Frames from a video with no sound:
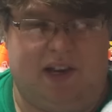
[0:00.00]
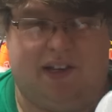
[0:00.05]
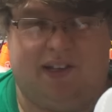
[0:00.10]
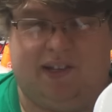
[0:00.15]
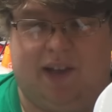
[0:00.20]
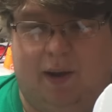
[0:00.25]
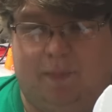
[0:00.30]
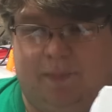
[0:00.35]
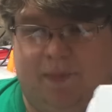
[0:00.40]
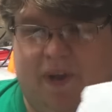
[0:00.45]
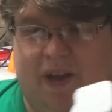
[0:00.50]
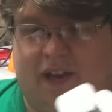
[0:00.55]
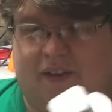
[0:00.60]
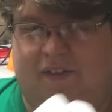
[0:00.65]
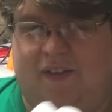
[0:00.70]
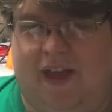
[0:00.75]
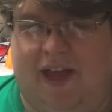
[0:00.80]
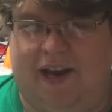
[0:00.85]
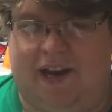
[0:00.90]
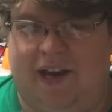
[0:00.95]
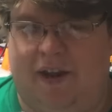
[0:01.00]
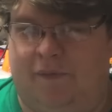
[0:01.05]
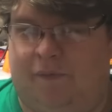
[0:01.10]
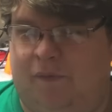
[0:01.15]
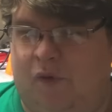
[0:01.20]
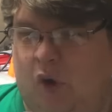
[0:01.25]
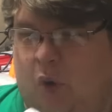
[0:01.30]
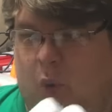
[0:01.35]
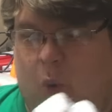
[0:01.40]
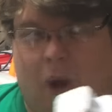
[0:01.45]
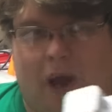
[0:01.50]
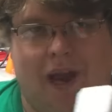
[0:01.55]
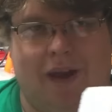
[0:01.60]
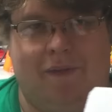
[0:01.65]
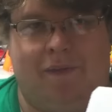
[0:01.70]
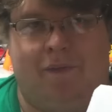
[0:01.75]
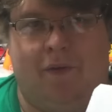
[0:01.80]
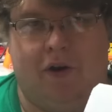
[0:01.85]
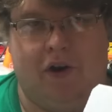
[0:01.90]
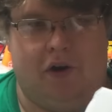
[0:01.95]
like something that if your
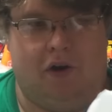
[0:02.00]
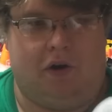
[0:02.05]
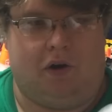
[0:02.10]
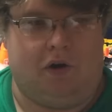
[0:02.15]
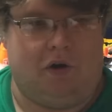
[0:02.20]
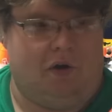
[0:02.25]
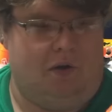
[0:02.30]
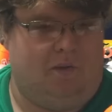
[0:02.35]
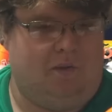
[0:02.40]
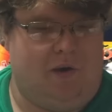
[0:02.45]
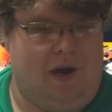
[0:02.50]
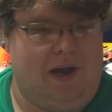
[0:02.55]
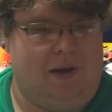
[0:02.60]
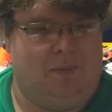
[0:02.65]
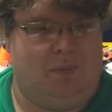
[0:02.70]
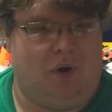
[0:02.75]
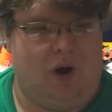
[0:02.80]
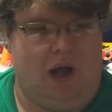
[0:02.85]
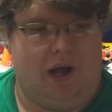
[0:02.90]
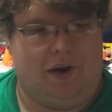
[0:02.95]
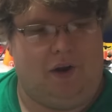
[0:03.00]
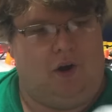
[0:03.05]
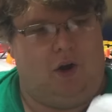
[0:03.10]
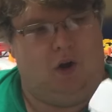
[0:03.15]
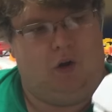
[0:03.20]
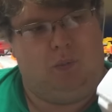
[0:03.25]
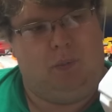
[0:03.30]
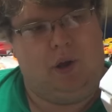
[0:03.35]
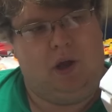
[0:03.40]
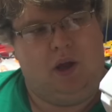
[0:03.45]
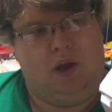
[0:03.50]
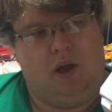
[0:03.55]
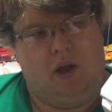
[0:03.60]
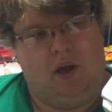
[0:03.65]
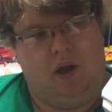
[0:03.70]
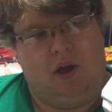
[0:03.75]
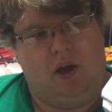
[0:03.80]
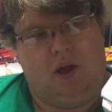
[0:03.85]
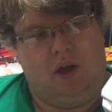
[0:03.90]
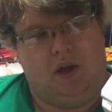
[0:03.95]
wife or your girlfriend brought home,
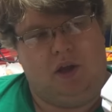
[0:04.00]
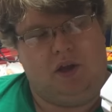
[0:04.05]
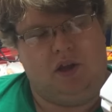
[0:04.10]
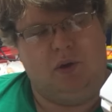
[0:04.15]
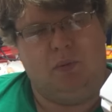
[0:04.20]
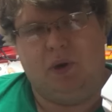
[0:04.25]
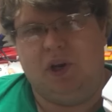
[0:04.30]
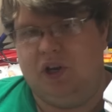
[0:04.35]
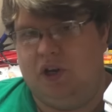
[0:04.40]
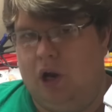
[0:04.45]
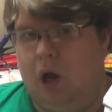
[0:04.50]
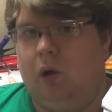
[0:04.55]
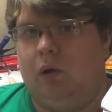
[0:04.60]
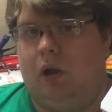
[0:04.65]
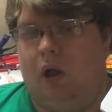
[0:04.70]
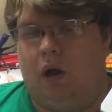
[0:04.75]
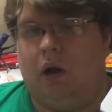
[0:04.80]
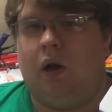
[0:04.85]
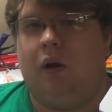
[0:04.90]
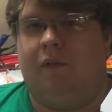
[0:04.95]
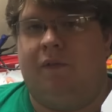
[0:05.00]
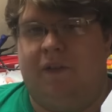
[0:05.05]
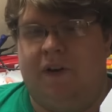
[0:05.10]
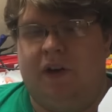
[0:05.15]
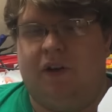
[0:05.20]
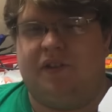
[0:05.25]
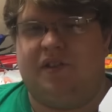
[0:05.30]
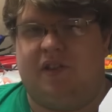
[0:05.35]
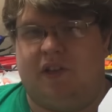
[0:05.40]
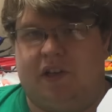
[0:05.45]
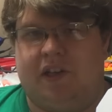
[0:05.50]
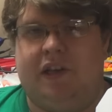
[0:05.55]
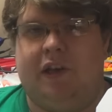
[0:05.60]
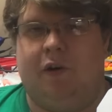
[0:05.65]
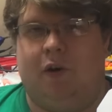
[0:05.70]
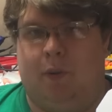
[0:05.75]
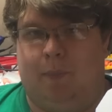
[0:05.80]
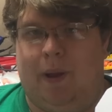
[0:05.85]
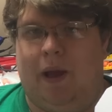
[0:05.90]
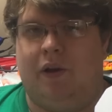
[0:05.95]
you would no longer feel
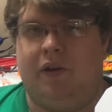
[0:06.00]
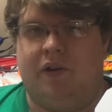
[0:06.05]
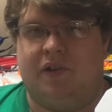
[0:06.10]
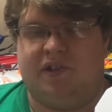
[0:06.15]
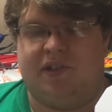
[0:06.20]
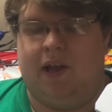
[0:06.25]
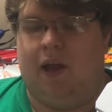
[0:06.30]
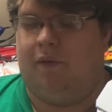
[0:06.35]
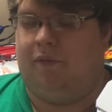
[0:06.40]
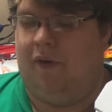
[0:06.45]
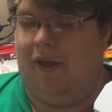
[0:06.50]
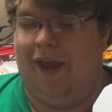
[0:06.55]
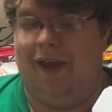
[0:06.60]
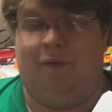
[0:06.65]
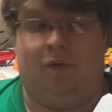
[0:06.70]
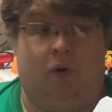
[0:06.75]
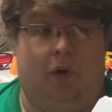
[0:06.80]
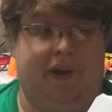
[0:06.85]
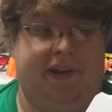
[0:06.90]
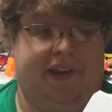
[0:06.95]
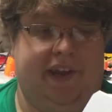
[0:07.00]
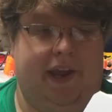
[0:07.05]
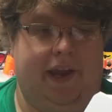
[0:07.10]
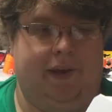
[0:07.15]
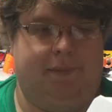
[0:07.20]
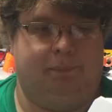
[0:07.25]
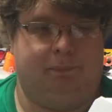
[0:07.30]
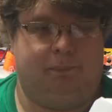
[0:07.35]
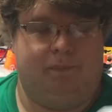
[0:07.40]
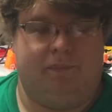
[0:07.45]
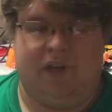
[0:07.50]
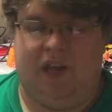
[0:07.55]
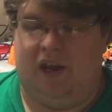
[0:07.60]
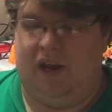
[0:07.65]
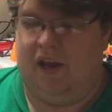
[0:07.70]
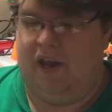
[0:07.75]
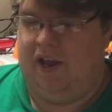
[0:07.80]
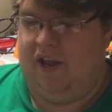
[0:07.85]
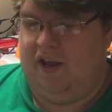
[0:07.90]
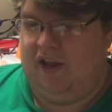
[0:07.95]
secure about yourself ever again.
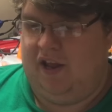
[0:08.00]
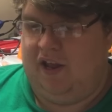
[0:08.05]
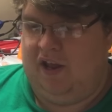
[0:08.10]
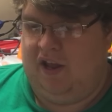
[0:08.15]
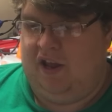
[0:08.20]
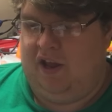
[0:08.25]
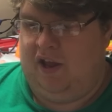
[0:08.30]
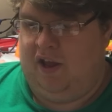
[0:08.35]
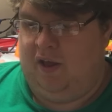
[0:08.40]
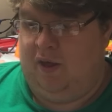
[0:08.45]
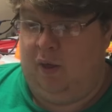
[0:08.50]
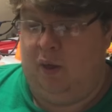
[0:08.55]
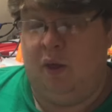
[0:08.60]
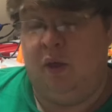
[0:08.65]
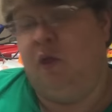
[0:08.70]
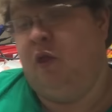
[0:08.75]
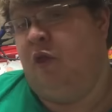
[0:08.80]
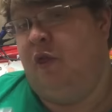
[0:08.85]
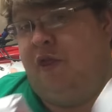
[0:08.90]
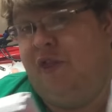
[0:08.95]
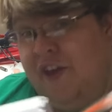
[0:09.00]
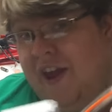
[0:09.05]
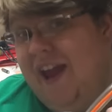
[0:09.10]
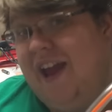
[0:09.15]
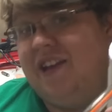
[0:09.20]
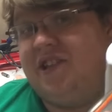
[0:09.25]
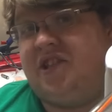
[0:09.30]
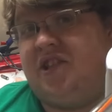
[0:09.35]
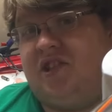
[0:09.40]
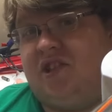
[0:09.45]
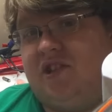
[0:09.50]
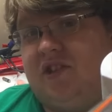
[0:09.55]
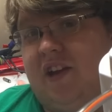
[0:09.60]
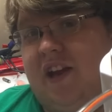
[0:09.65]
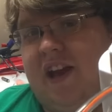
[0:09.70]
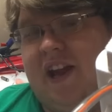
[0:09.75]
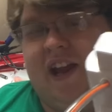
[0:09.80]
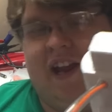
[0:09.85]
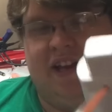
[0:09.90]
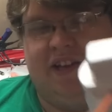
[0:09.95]

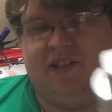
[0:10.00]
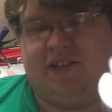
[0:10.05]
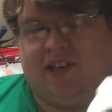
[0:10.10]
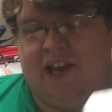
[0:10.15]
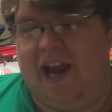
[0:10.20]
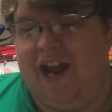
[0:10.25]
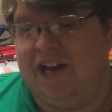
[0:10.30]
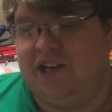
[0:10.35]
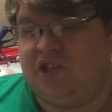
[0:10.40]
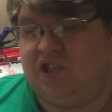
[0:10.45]
This is a